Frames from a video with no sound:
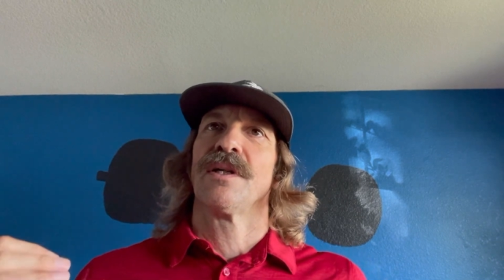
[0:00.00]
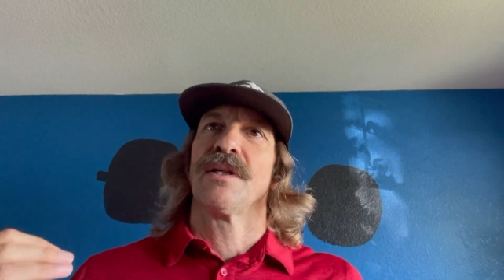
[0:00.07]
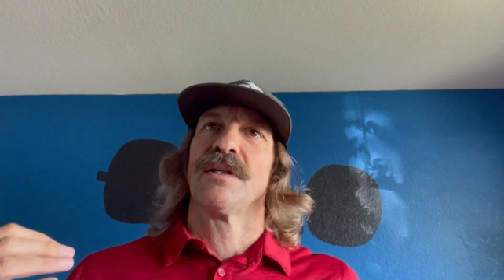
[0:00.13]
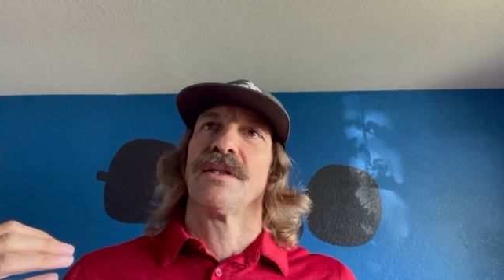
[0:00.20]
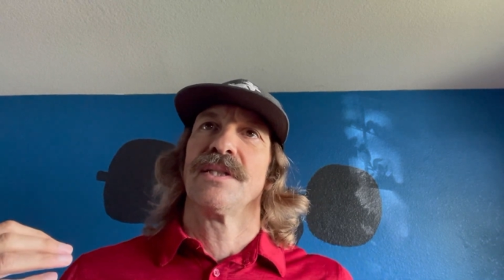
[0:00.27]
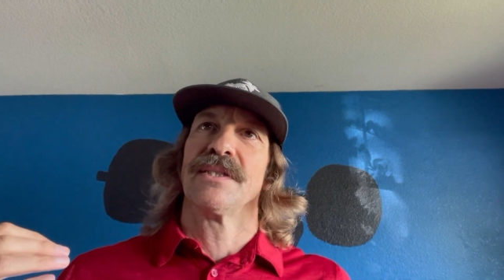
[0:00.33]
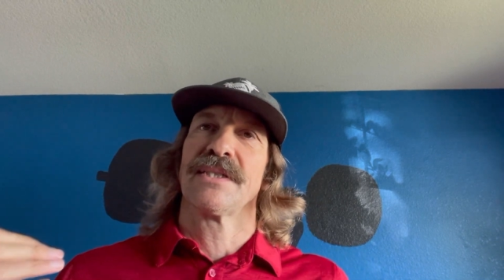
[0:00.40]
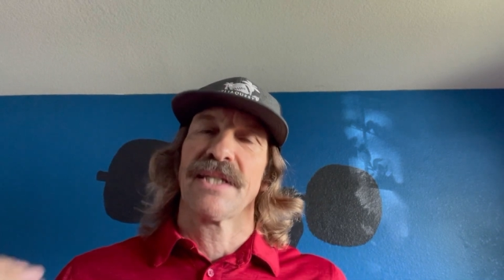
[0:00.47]

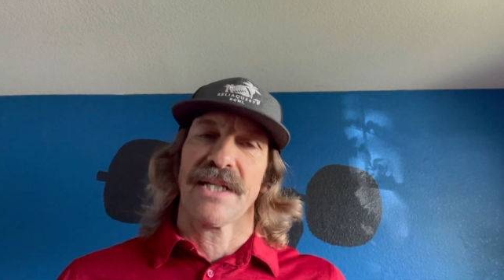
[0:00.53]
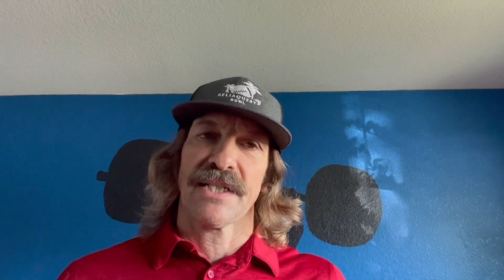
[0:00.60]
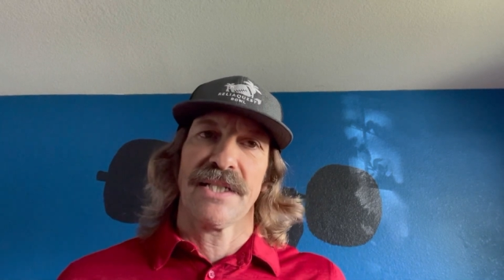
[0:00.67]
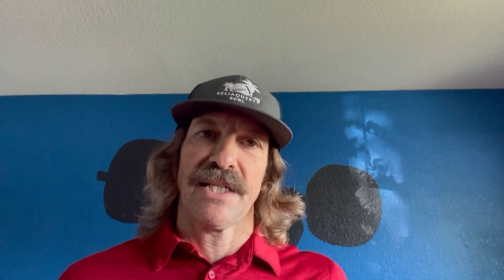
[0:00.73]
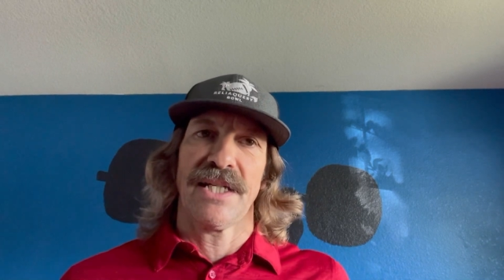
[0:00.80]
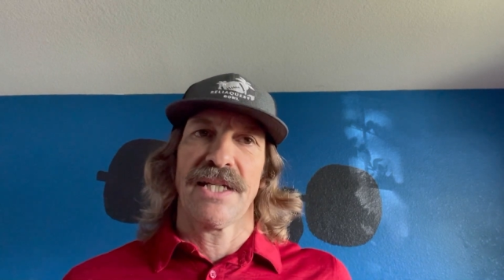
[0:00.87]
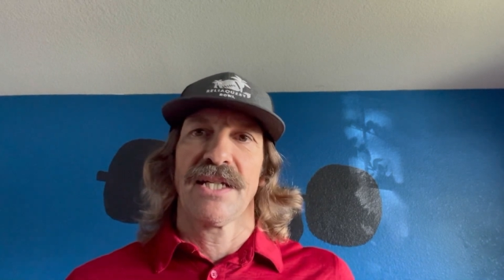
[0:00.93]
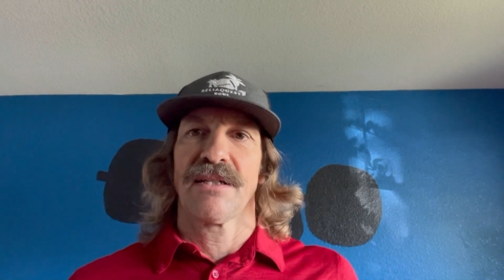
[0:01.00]
in
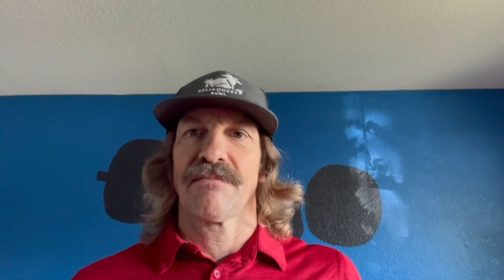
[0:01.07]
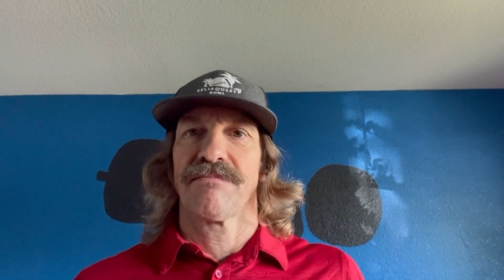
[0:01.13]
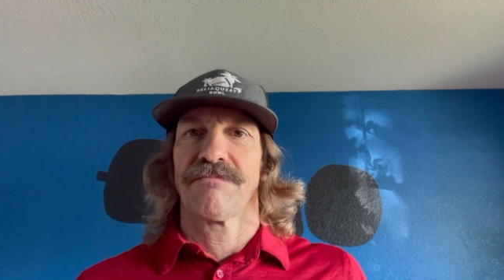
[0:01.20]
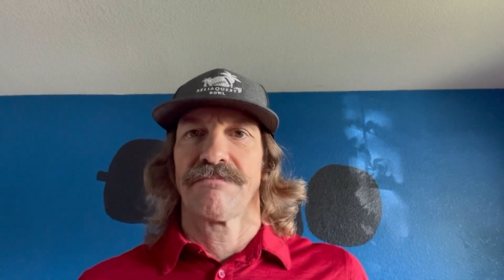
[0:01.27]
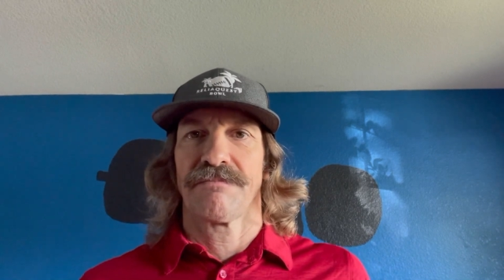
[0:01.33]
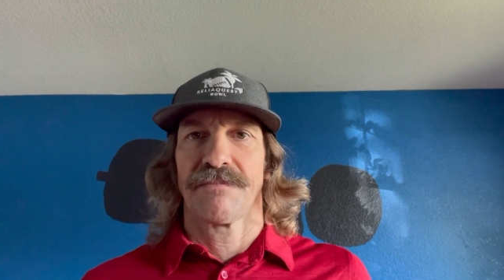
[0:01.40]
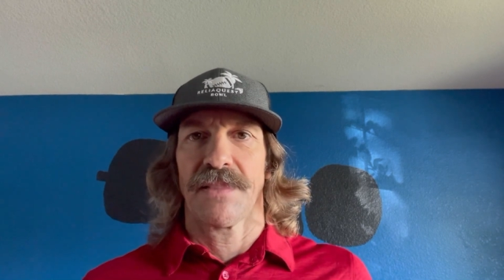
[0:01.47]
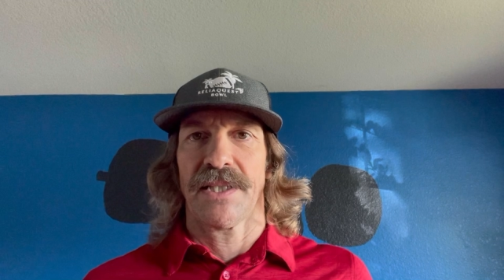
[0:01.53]
technique,
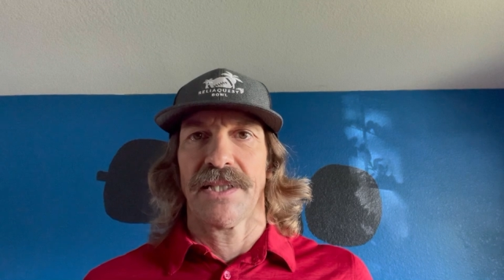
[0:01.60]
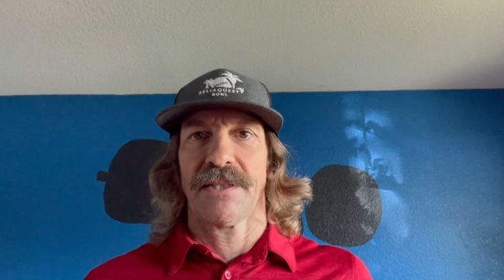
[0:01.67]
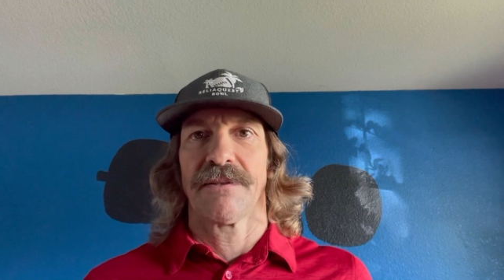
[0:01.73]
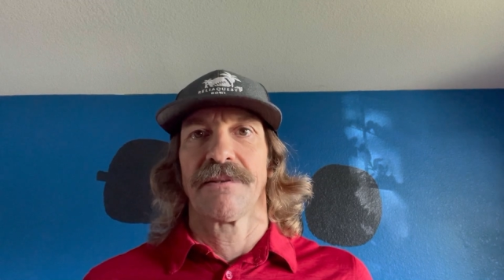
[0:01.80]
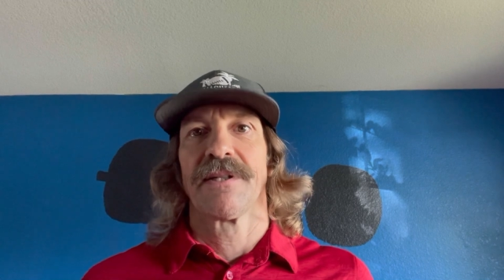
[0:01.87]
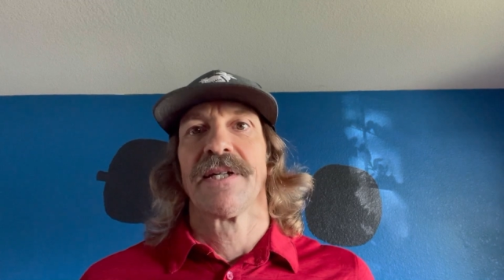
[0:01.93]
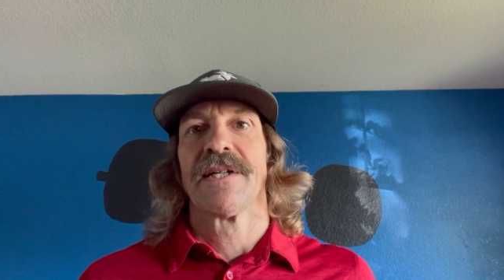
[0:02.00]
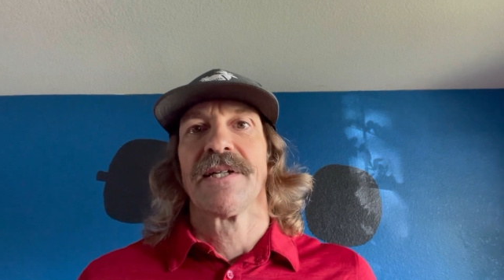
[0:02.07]

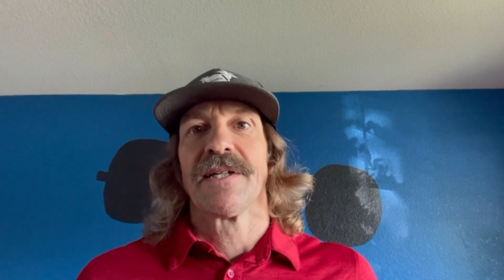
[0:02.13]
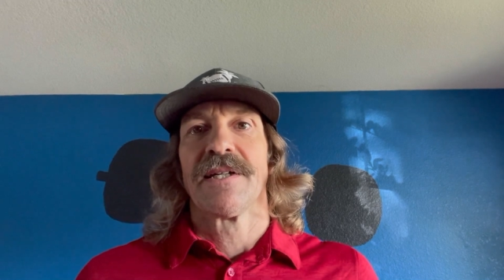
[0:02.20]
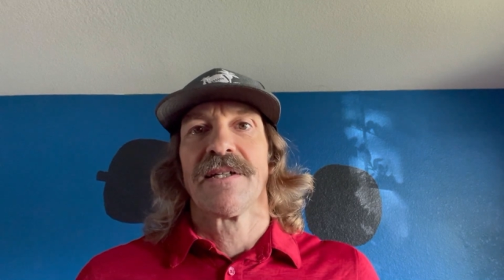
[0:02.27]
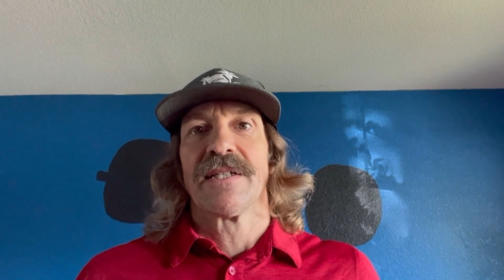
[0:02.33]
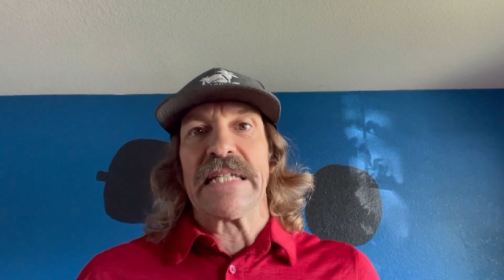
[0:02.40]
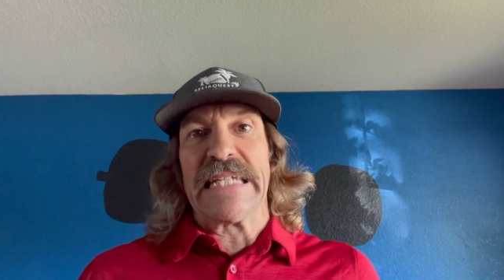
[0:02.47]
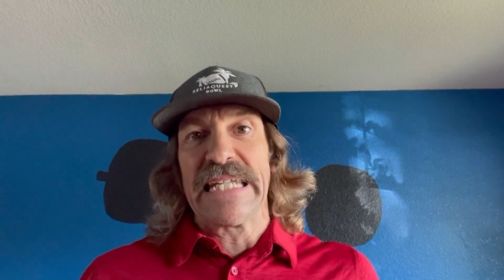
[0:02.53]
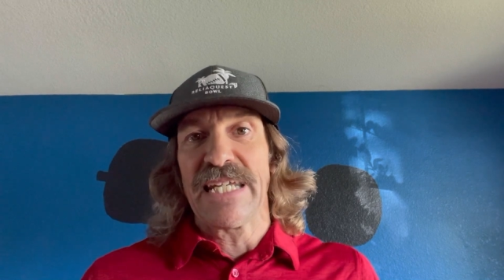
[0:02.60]
like
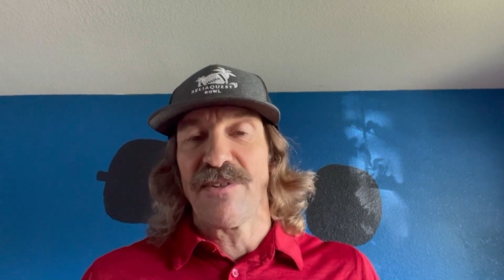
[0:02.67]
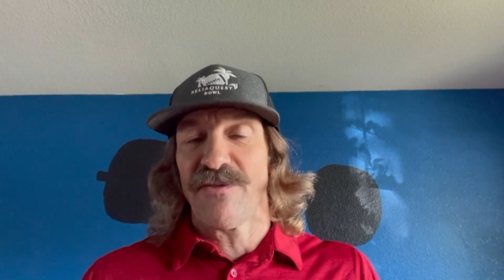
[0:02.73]
knee